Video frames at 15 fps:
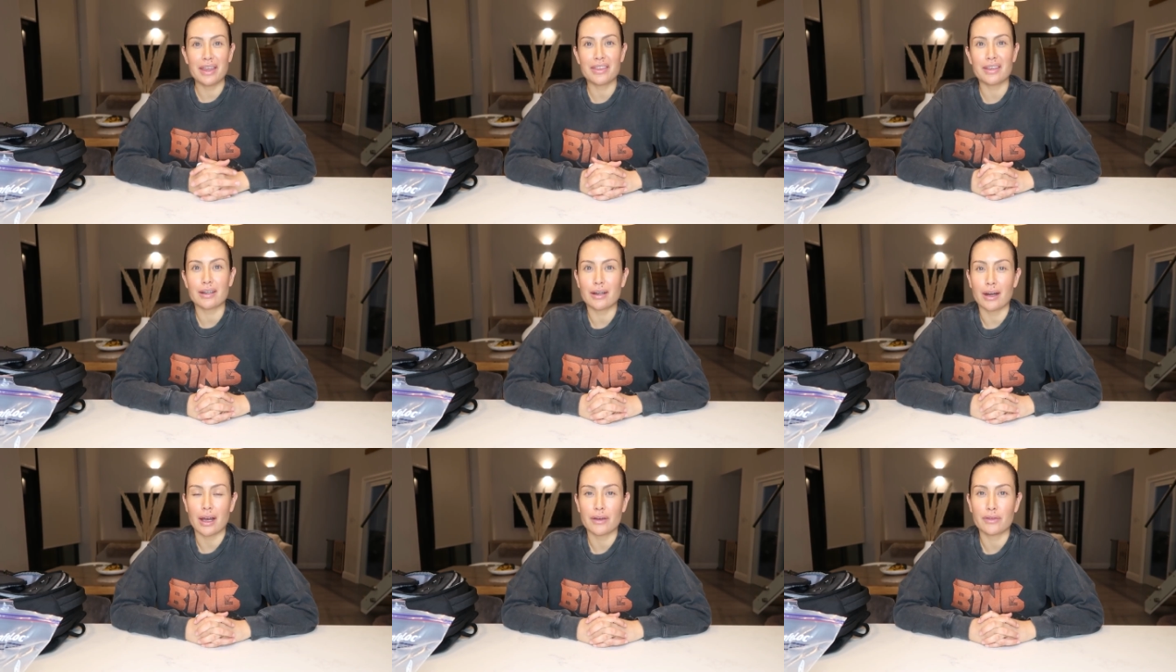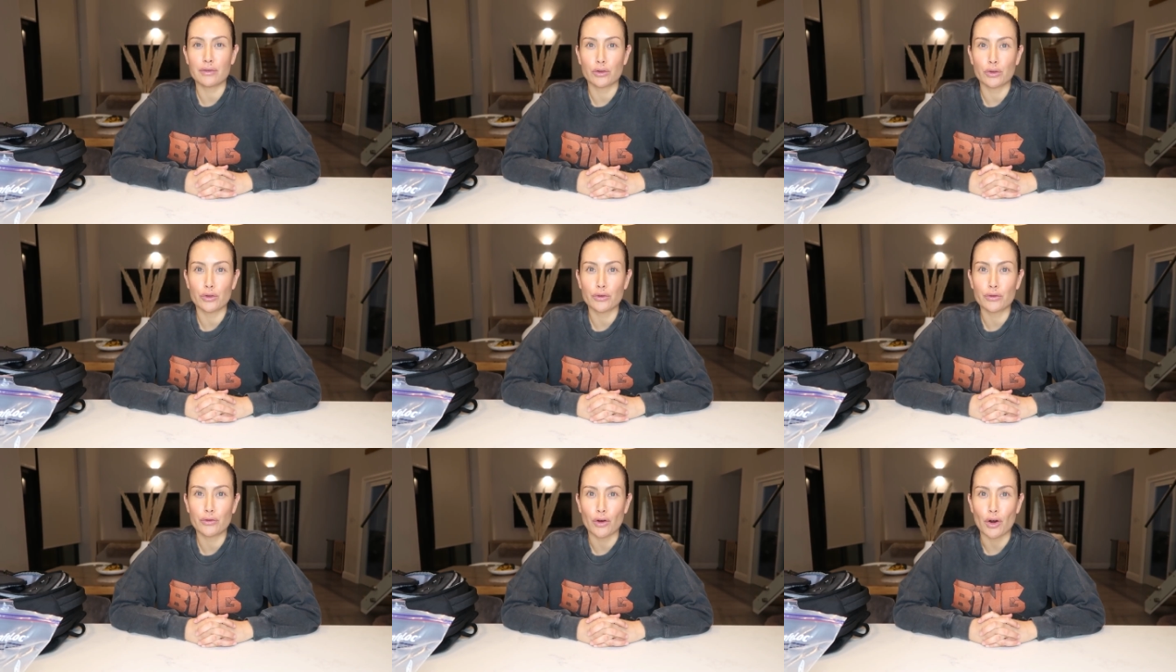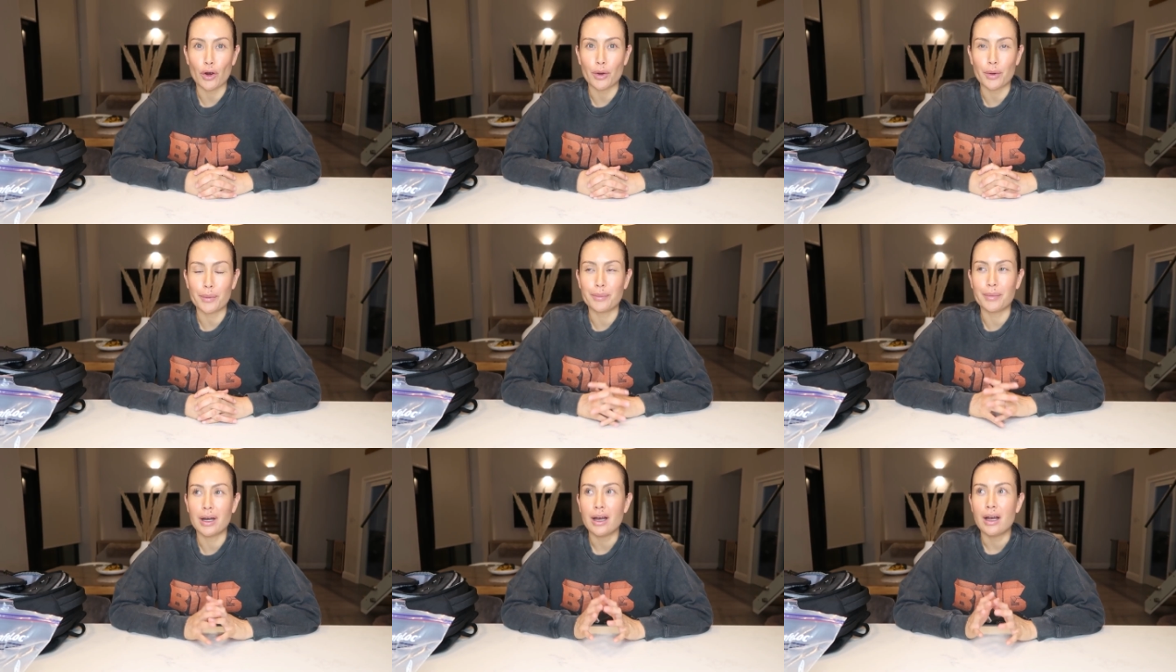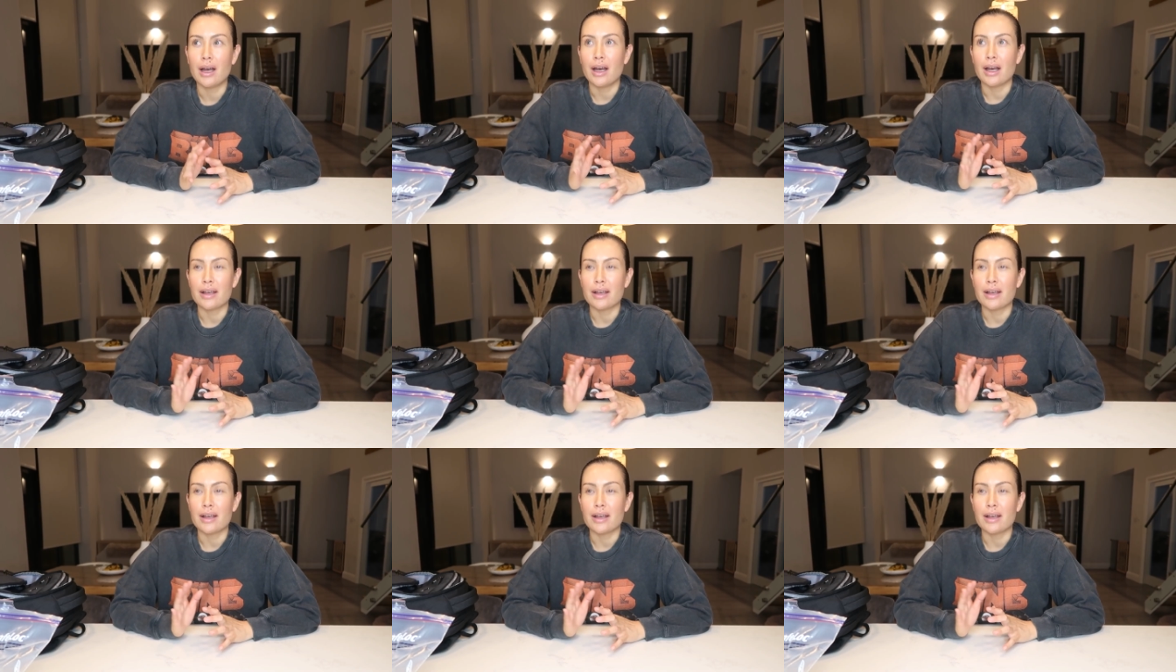Ethan and I flew from